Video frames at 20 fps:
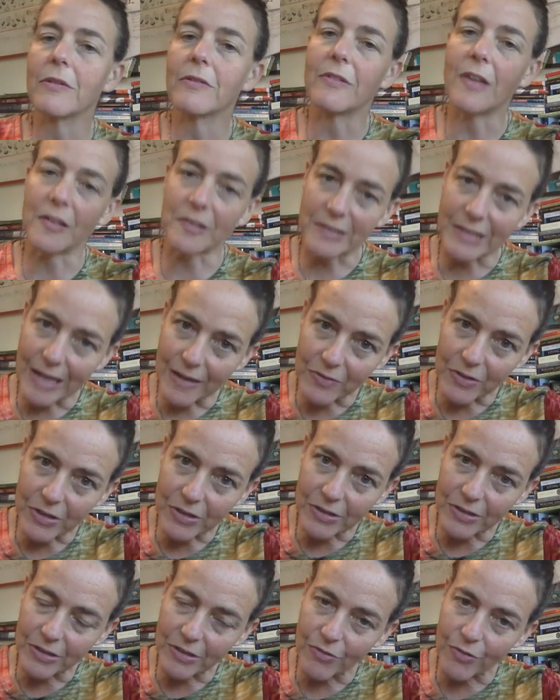Doesn't have the
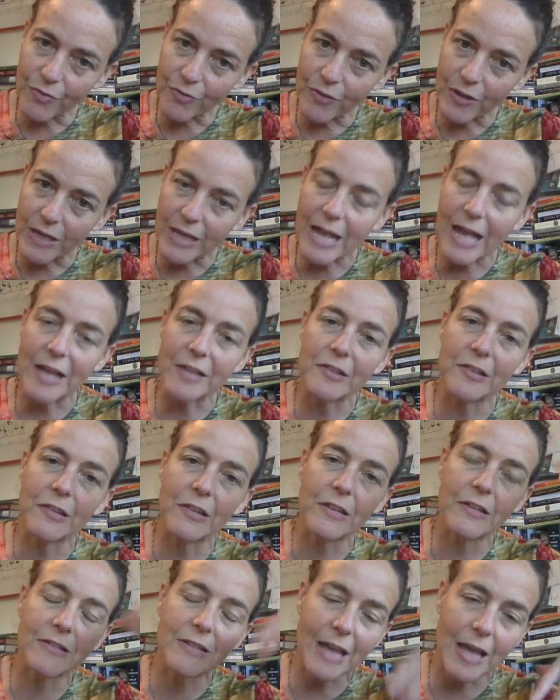calligraphy, has
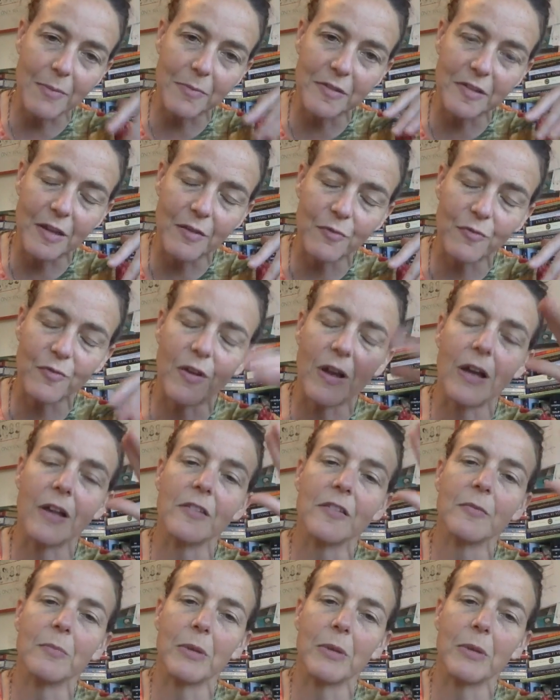the typeset fonts,